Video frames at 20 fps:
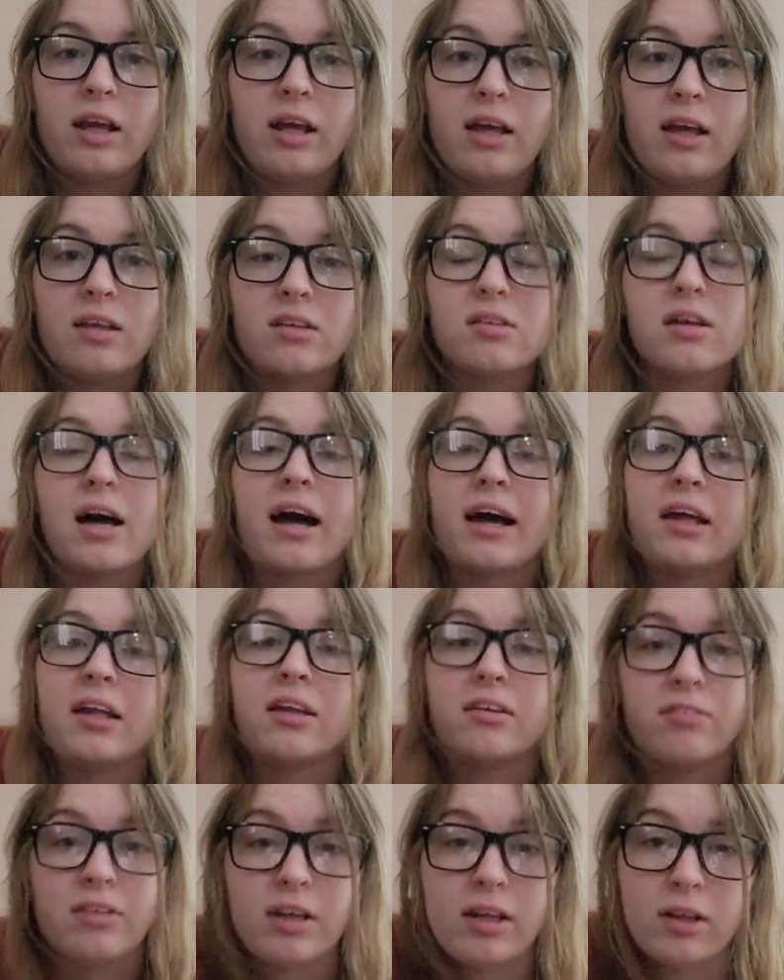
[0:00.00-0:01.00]
is I
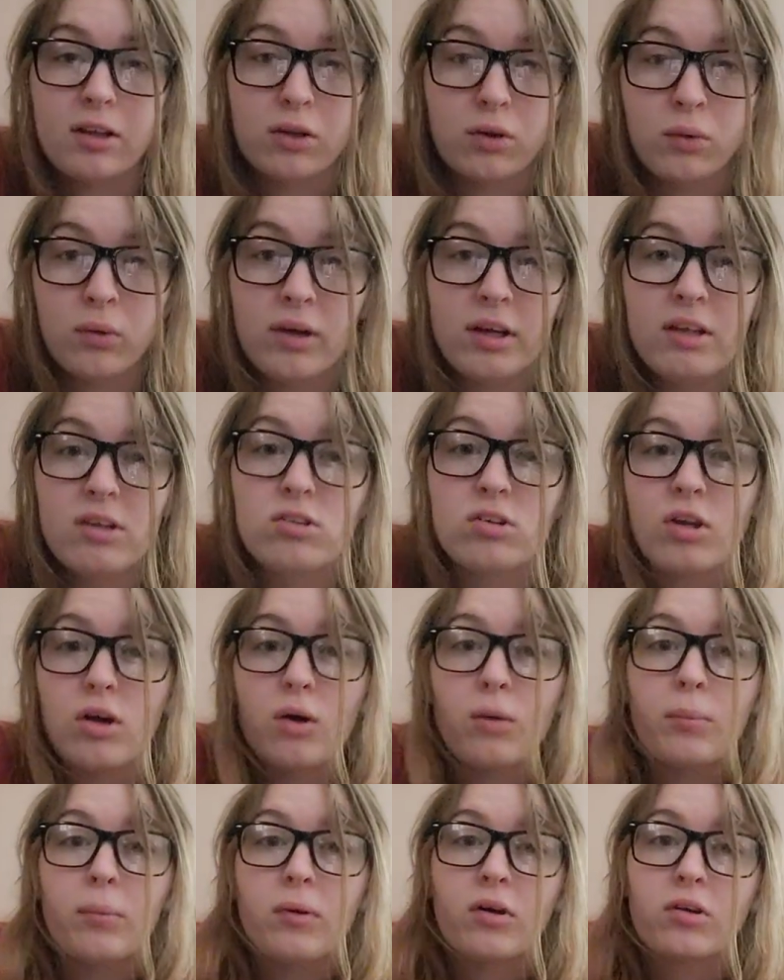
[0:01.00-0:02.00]
live in Illinois,
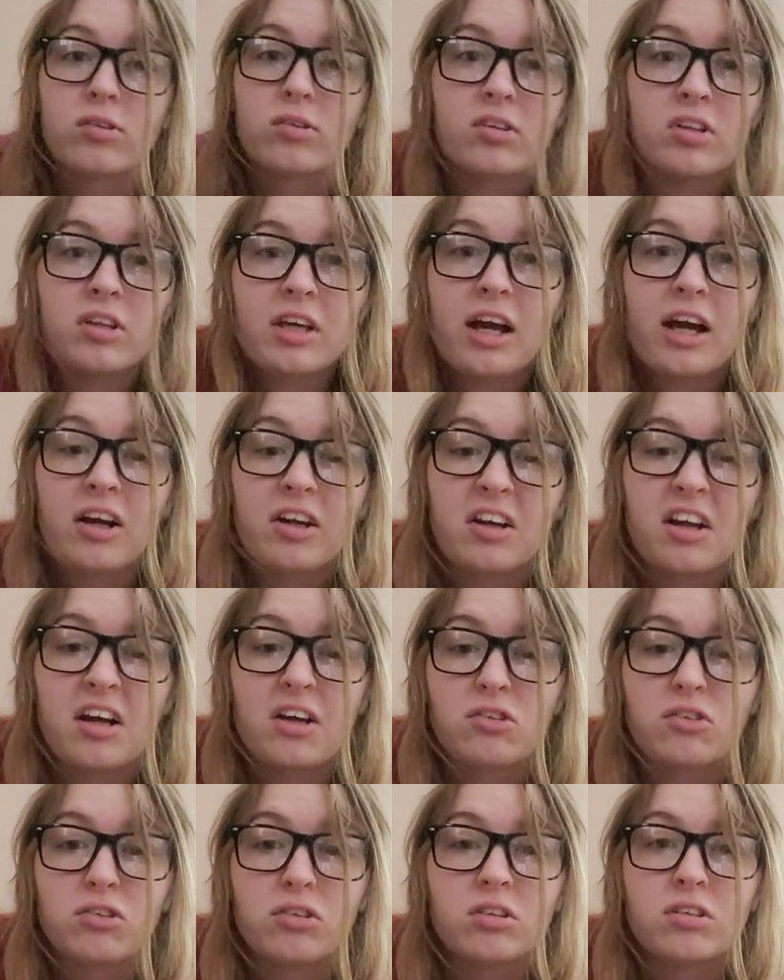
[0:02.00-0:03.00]
so personally our
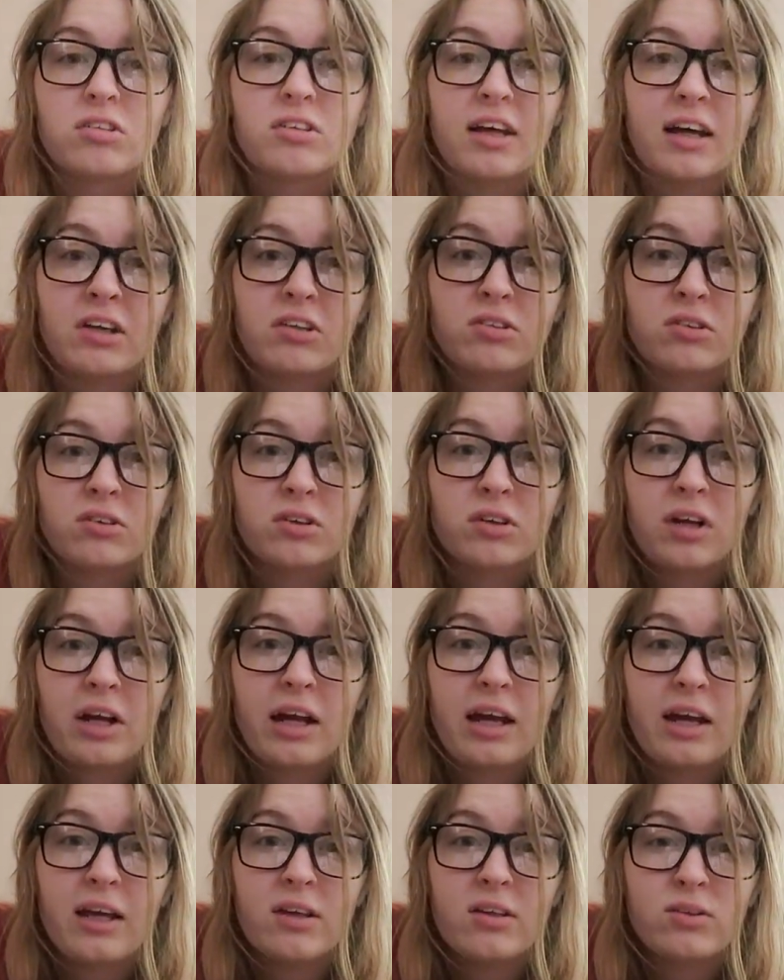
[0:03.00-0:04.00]
natural disaster
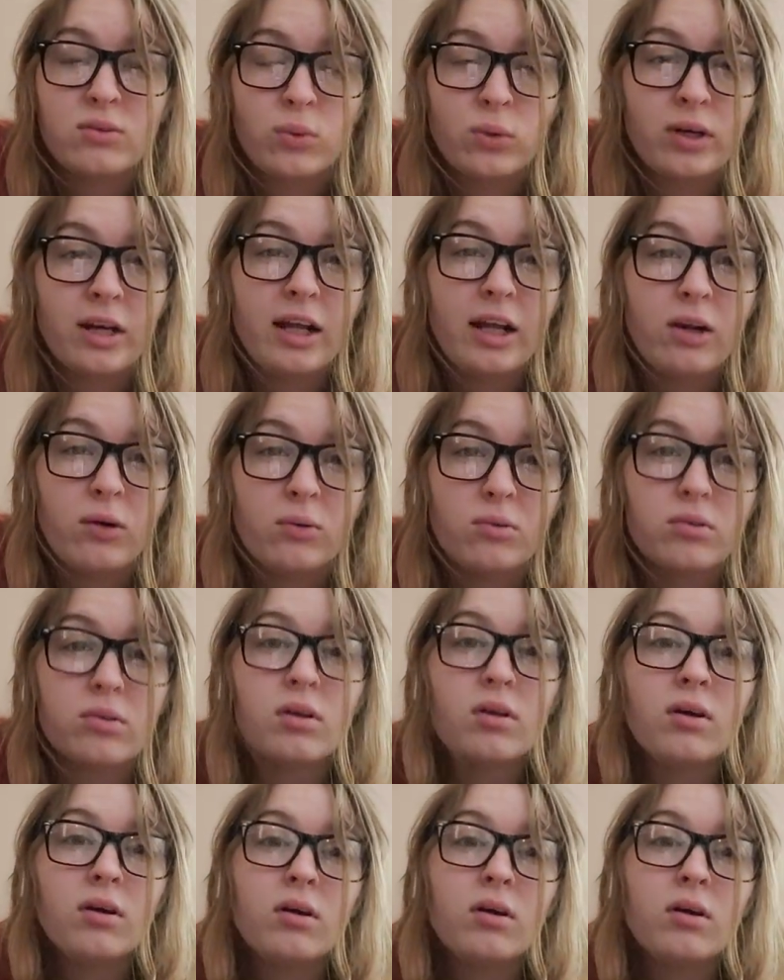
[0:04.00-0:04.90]
is tornadoes.